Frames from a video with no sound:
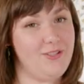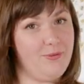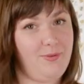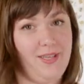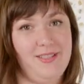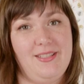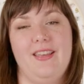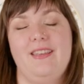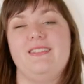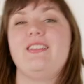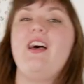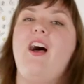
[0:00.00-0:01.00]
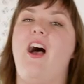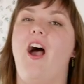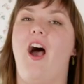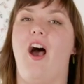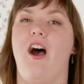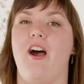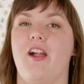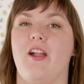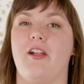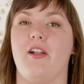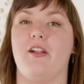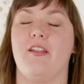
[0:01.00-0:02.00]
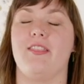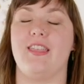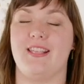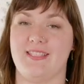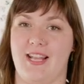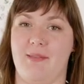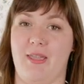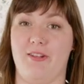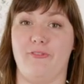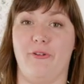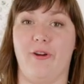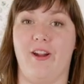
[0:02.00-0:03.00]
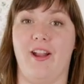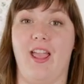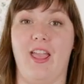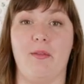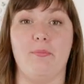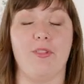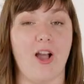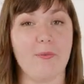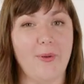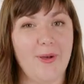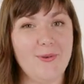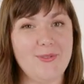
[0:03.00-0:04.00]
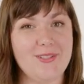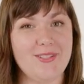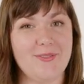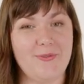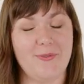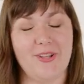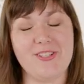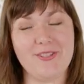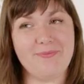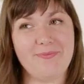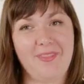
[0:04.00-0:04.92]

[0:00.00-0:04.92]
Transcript: two pieces are things that I made for a blog post, which